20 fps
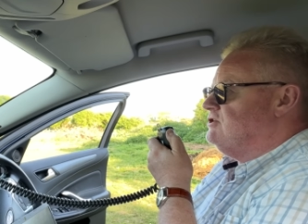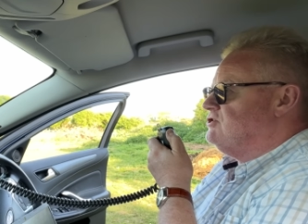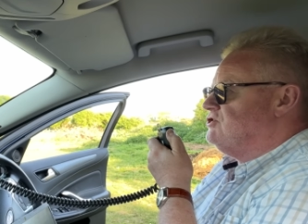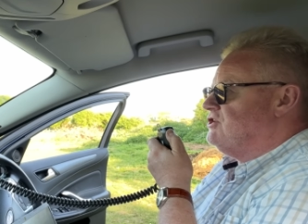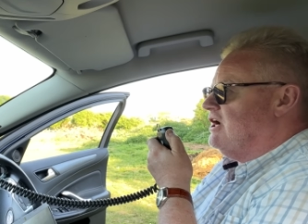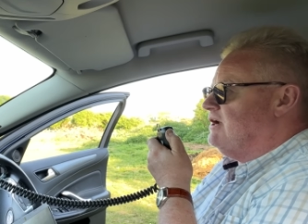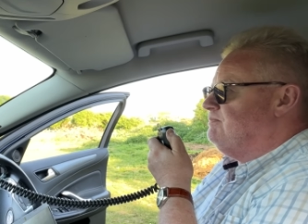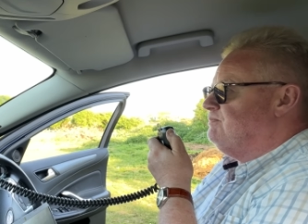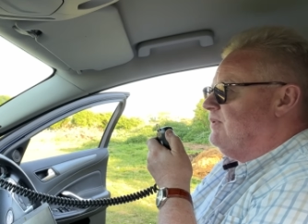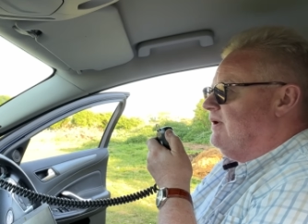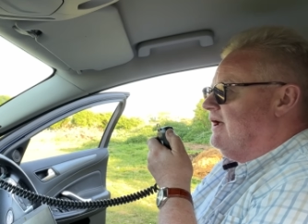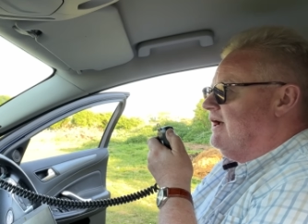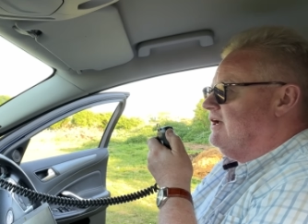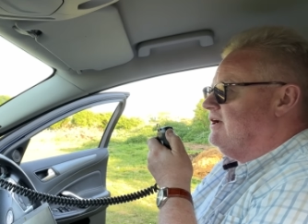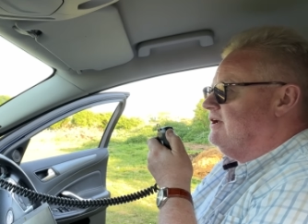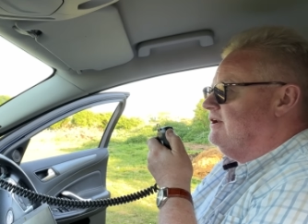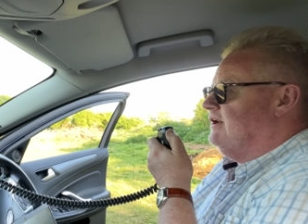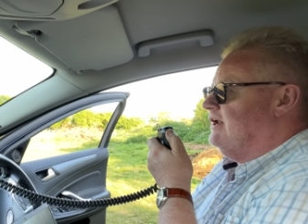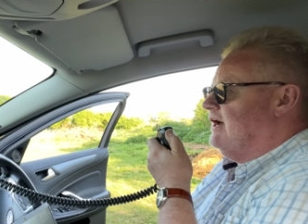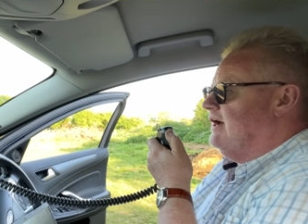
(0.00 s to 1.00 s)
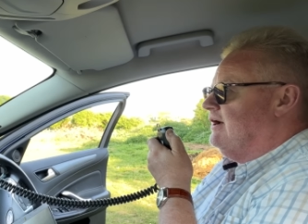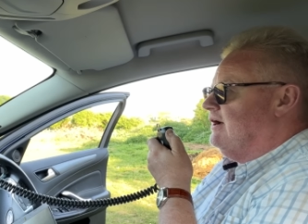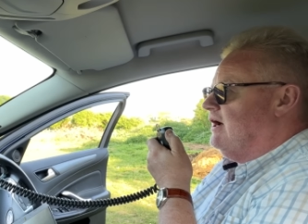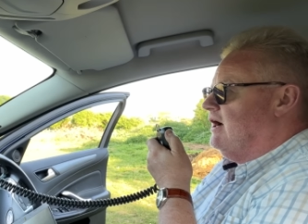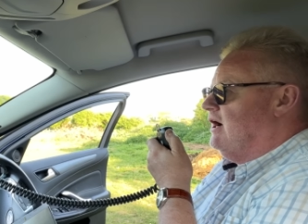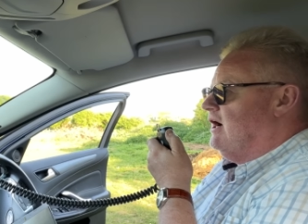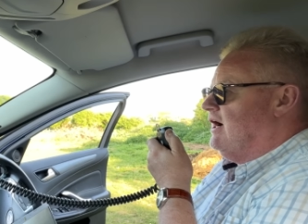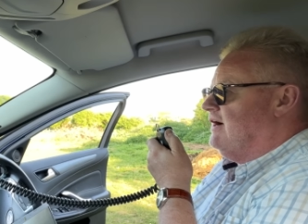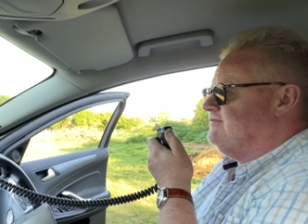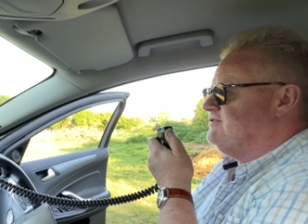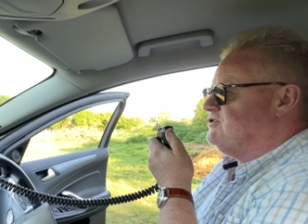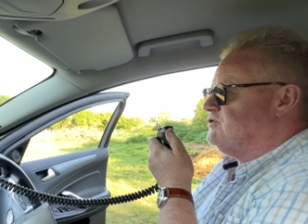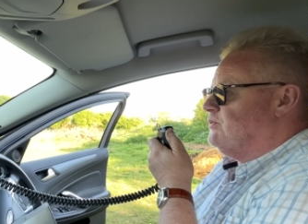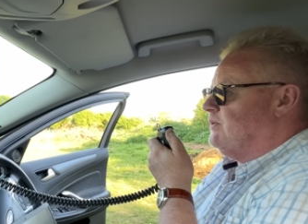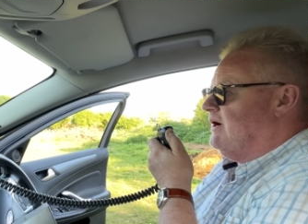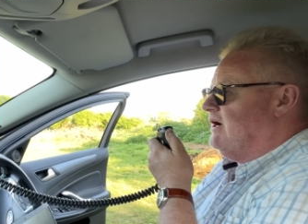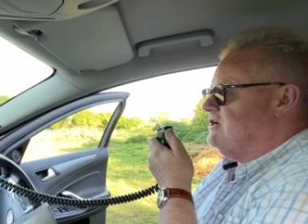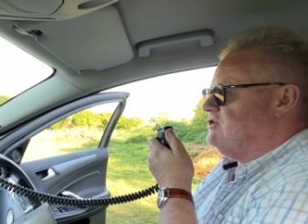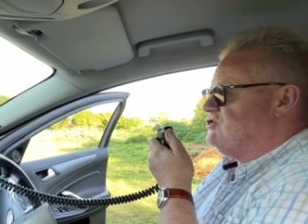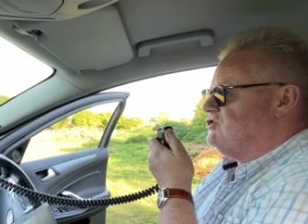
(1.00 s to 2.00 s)
shape like a uh, half
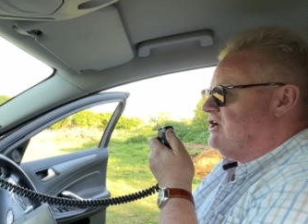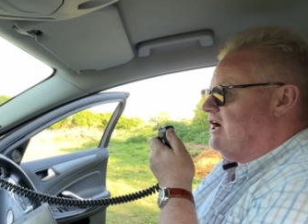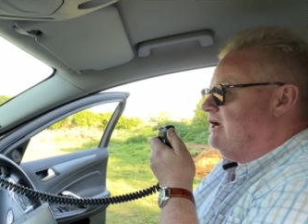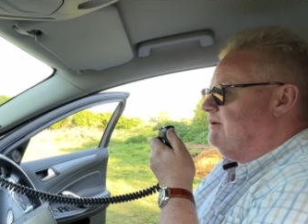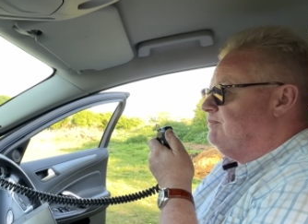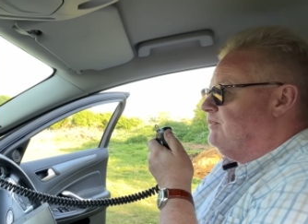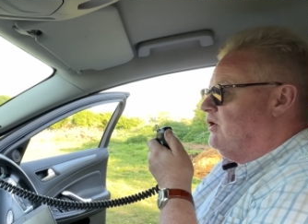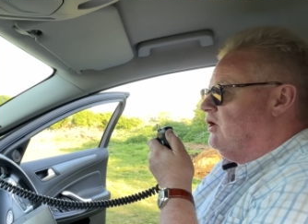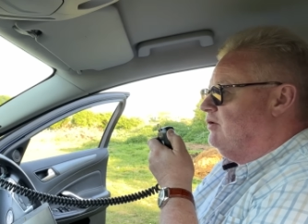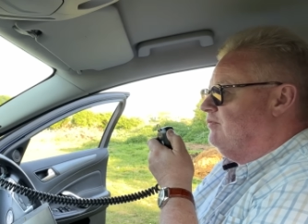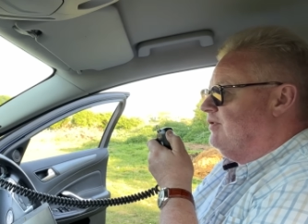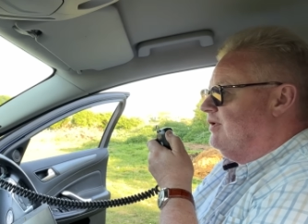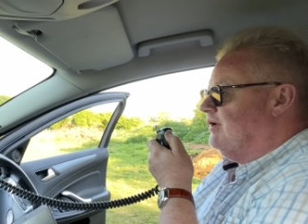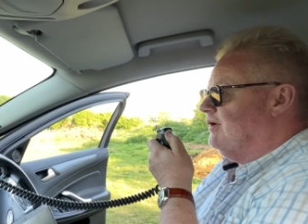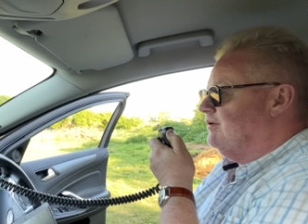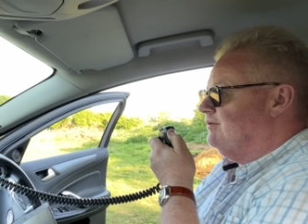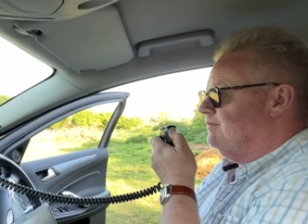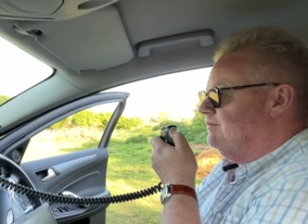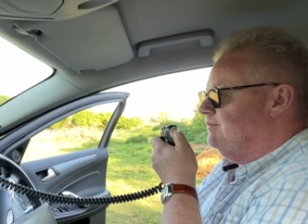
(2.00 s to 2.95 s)
square shape. Over.